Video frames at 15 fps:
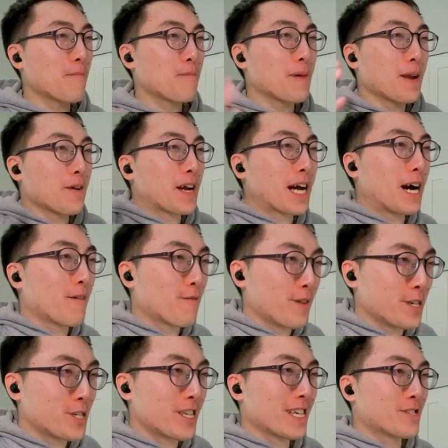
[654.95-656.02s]
have better
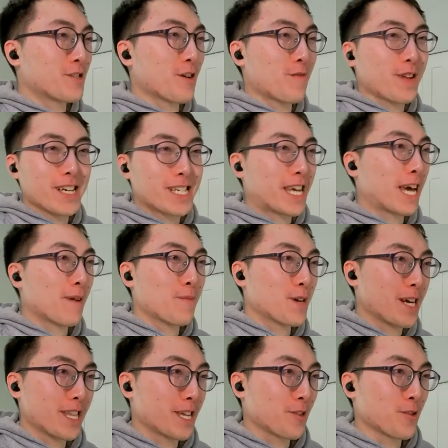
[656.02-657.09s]
coverage than surveillance
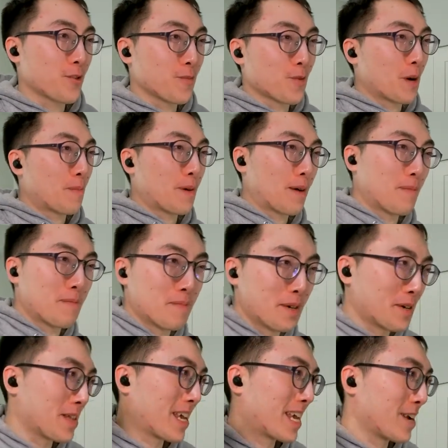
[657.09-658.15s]
camera in a normal apartment
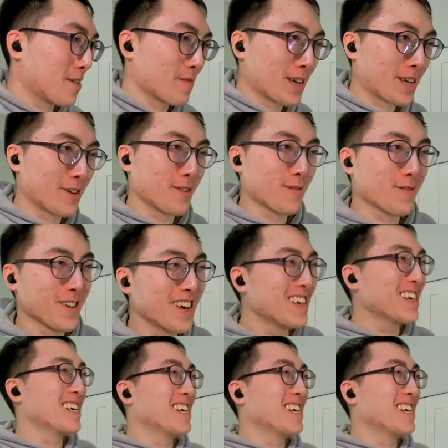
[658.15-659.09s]
building here in Vancouver.